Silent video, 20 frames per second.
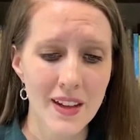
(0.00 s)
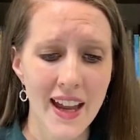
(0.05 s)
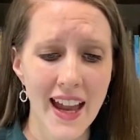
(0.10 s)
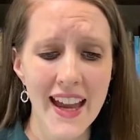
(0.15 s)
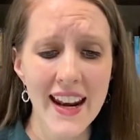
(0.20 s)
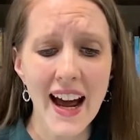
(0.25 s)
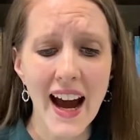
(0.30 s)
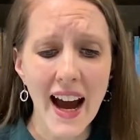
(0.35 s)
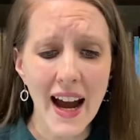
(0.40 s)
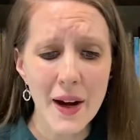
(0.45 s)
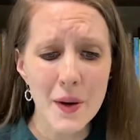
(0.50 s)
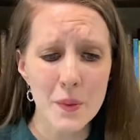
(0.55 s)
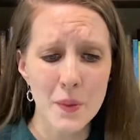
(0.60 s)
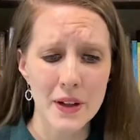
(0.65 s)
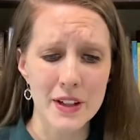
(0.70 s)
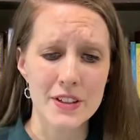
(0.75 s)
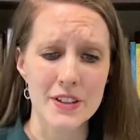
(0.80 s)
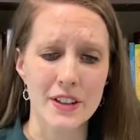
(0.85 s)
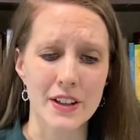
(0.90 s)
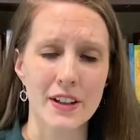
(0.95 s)
And I
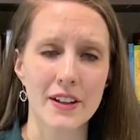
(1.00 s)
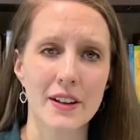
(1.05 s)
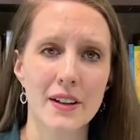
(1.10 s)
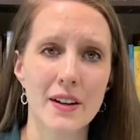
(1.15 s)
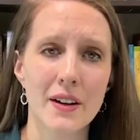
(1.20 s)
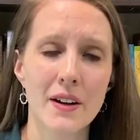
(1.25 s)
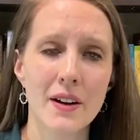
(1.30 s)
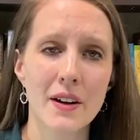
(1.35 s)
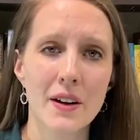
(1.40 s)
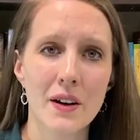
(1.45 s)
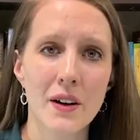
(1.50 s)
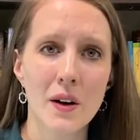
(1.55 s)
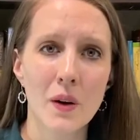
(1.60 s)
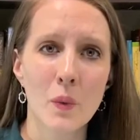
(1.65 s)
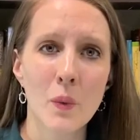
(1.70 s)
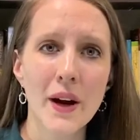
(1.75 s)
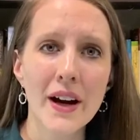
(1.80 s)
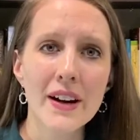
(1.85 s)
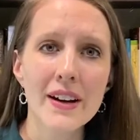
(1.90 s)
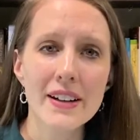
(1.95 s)
wonder,
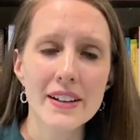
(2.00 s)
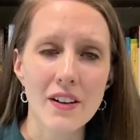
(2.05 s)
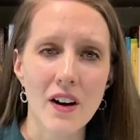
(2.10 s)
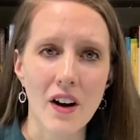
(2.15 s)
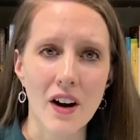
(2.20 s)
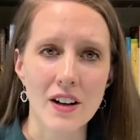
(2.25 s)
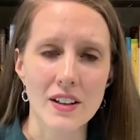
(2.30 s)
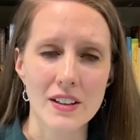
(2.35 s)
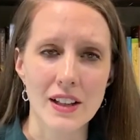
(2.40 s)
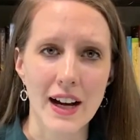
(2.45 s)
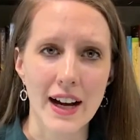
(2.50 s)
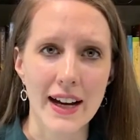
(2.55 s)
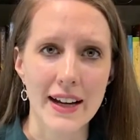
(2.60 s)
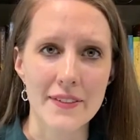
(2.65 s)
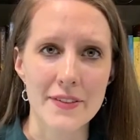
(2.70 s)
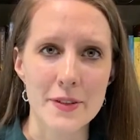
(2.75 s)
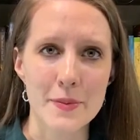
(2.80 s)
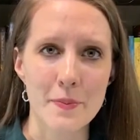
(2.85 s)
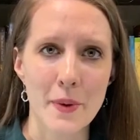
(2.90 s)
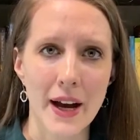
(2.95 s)
where in our
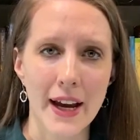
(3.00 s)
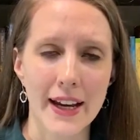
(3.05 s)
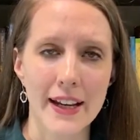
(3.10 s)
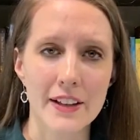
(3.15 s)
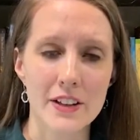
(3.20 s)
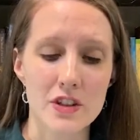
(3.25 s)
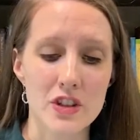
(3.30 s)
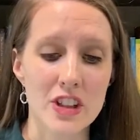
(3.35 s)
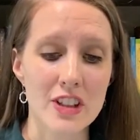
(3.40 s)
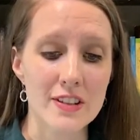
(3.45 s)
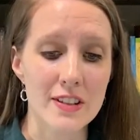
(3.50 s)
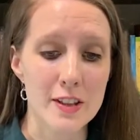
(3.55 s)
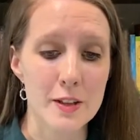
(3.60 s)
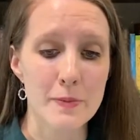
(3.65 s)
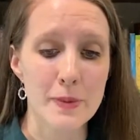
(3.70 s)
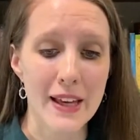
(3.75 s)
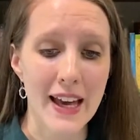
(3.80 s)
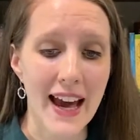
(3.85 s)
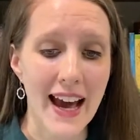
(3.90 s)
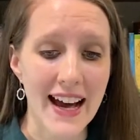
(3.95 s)
lives might Jesus
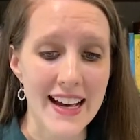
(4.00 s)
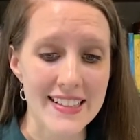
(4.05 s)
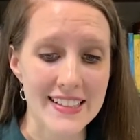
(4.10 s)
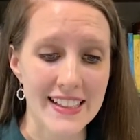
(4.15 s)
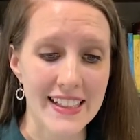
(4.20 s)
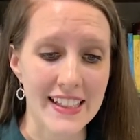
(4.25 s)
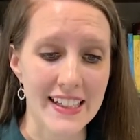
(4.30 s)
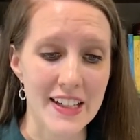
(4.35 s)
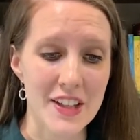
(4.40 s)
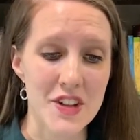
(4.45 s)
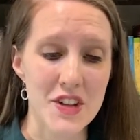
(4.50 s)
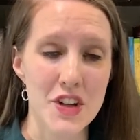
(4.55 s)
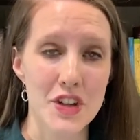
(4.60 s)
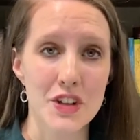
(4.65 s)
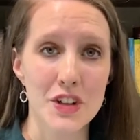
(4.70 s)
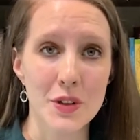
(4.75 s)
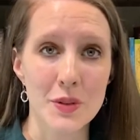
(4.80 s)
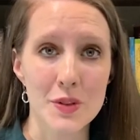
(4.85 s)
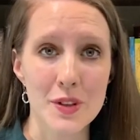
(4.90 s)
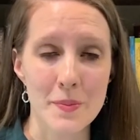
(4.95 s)
be asking us to
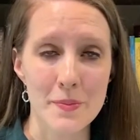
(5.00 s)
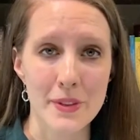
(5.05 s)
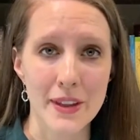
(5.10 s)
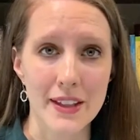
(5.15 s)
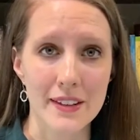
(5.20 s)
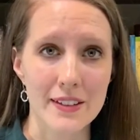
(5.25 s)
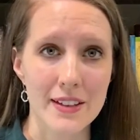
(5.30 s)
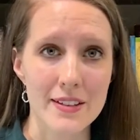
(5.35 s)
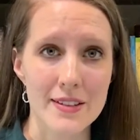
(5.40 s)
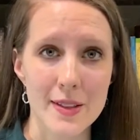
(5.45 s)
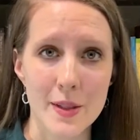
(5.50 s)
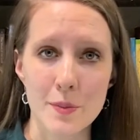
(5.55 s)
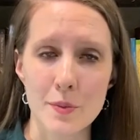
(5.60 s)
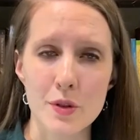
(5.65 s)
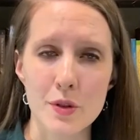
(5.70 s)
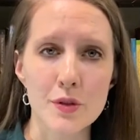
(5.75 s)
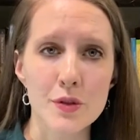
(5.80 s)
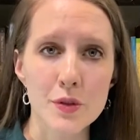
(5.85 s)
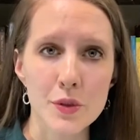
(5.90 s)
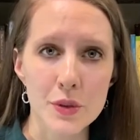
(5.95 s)
do something that
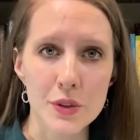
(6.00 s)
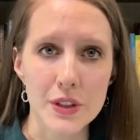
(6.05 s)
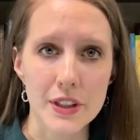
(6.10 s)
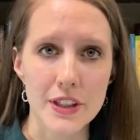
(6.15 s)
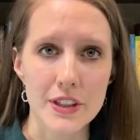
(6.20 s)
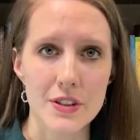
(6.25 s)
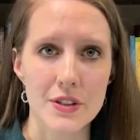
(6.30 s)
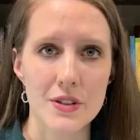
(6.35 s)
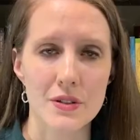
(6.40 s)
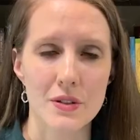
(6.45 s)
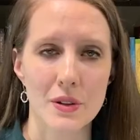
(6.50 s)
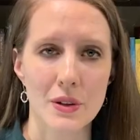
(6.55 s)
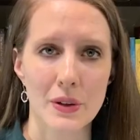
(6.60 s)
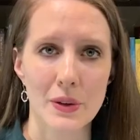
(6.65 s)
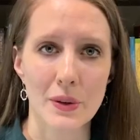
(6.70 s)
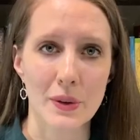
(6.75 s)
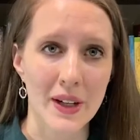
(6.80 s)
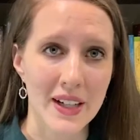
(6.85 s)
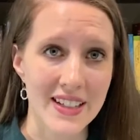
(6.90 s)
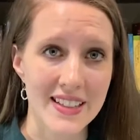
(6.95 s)
seems foolish or
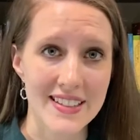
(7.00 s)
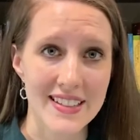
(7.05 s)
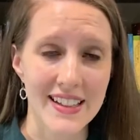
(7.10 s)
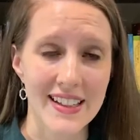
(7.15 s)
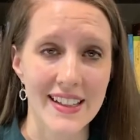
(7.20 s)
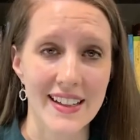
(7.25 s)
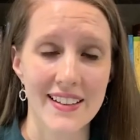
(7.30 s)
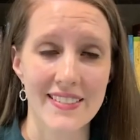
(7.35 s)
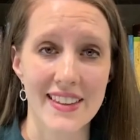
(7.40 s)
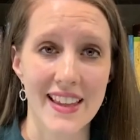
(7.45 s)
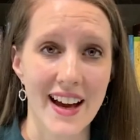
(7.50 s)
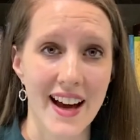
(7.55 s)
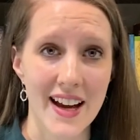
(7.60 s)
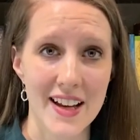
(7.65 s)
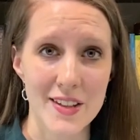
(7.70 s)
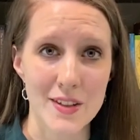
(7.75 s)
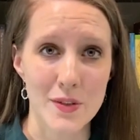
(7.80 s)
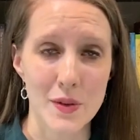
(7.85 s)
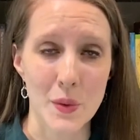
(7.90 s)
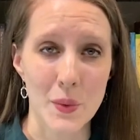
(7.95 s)
crazy in the
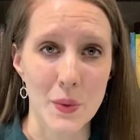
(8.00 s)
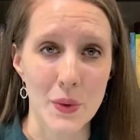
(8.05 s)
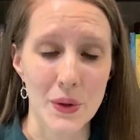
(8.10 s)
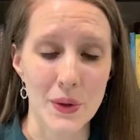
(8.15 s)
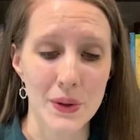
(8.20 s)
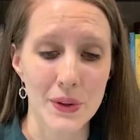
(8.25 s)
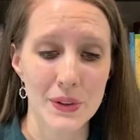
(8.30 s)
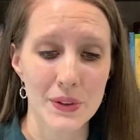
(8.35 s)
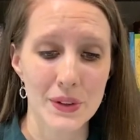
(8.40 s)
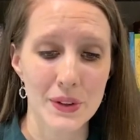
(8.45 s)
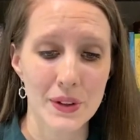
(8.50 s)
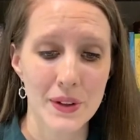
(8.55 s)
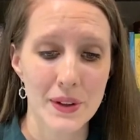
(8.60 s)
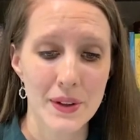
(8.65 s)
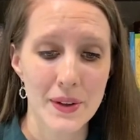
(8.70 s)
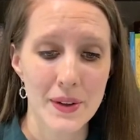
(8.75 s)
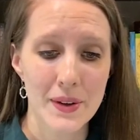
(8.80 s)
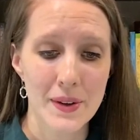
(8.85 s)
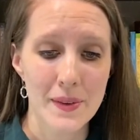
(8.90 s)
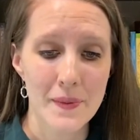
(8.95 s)
eyes of the world?
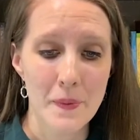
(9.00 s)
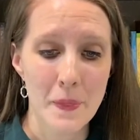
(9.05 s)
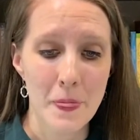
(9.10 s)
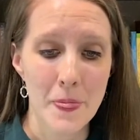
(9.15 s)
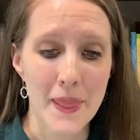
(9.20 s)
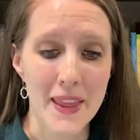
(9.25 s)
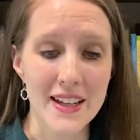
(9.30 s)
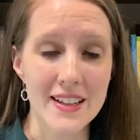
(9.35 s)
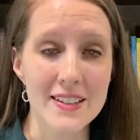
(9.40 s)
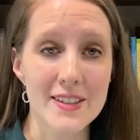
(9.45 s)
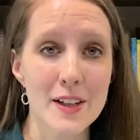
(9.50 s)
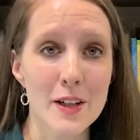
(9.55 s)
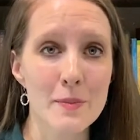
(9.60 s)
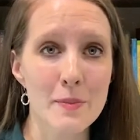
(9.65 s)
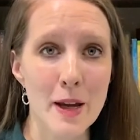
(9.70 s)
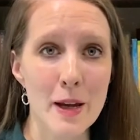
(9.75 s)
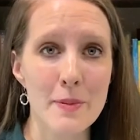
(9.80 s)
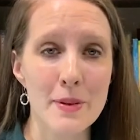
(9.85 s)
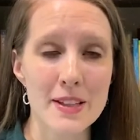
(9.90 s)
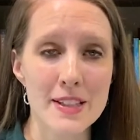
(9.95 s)
Is there
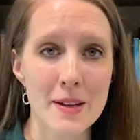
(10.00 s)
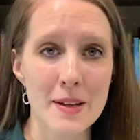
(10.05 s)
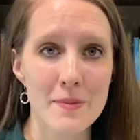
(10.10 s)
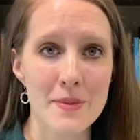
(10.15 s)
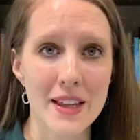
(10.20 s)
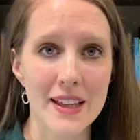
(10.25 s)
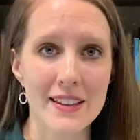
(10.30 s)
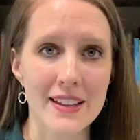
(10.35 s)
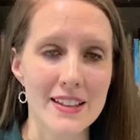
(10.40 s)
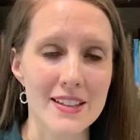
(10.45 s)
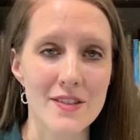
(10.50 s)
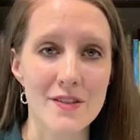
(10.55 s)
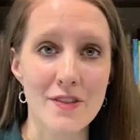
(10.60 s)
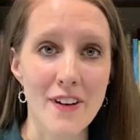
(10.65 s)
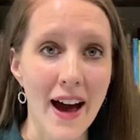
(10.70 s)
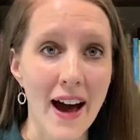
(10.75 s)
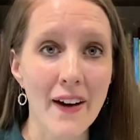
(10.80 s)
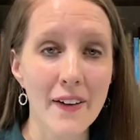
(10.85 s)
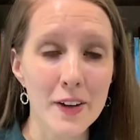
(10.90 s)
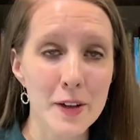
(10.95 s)
maybe something that's
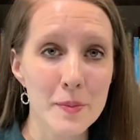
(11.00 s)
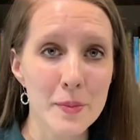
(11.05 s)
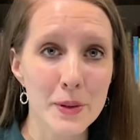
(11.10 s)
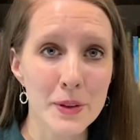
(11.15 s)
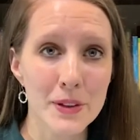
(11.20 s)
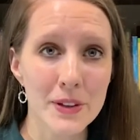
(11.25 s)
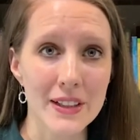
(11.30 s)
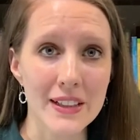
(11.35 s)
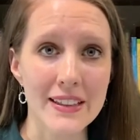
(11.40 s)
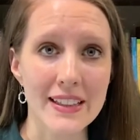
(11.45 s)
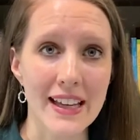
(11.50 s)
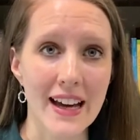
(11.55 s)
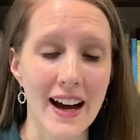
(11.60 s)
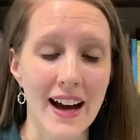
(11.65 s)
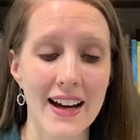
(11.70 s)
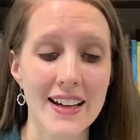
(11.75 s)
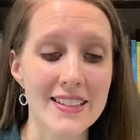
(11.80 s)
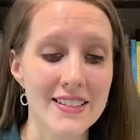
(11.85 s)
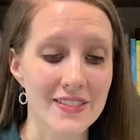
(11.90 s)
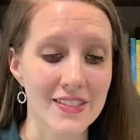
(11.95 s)
valuable in the
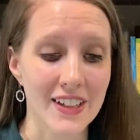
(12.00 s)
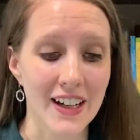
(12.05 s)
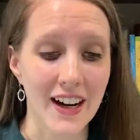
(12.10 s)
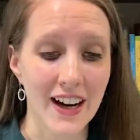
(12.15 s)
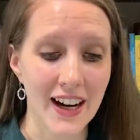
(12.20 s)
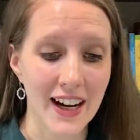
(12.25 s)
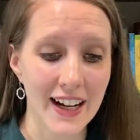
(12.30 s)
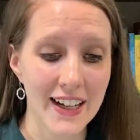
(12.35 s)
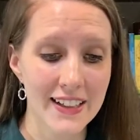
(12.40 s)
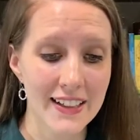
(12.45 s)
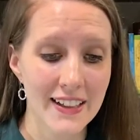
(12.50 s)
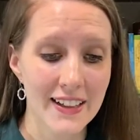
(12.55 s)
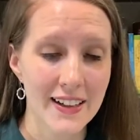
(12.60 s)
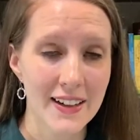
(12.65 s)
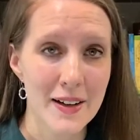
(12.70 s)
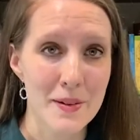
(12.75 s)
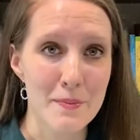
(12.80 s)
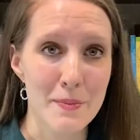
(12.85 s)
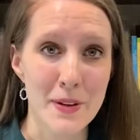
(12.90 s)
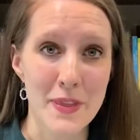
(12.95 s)
eyes of God,
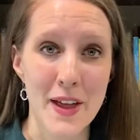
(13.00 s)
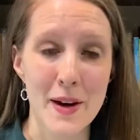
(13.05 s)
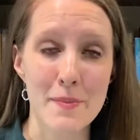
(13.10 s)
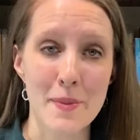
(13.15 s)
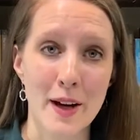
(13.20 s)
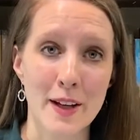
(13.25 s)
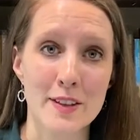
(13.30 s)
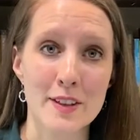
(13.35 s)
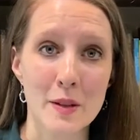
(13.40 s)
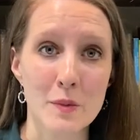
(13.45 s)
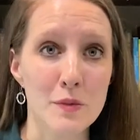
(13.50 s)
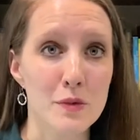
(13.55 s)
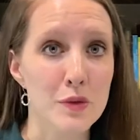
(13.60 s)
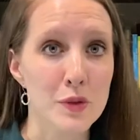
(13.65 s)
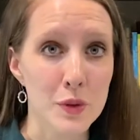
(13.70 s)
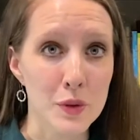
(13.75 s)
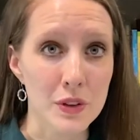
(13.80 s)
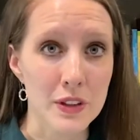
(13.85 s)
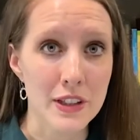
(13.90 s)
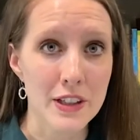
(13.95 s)
but that might seem
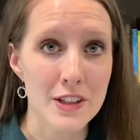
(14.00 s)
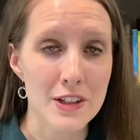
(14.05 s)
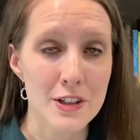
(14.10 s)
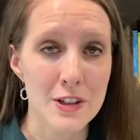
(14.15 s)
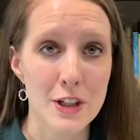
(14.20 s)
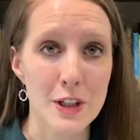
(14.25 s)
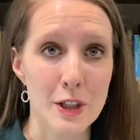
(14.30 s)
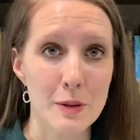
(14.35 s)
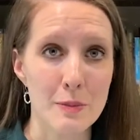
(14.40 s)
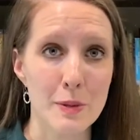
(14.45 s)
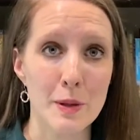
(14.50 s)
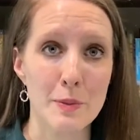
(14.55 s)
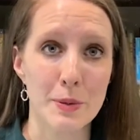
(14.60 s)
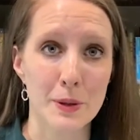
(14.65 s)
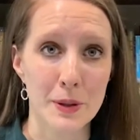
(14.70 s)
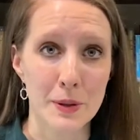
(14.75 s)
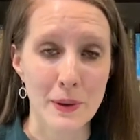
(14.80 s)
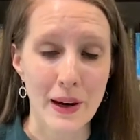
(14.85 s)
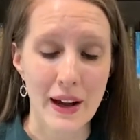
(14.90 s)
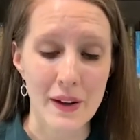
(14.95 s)
foolish to the people
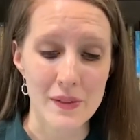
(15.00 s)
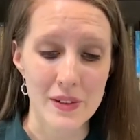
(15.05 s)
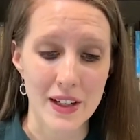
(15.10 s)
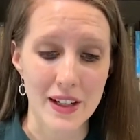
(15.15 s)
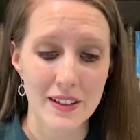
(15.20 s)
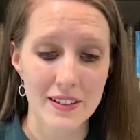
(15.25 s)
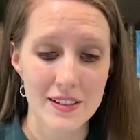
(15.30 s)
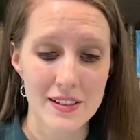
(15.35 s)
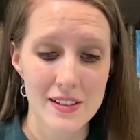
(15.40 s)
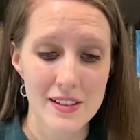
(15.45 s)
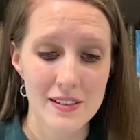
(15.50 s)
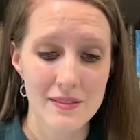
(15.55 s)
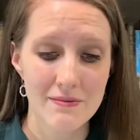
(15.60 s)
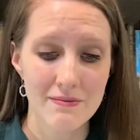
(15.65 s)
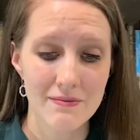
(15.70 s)
around us?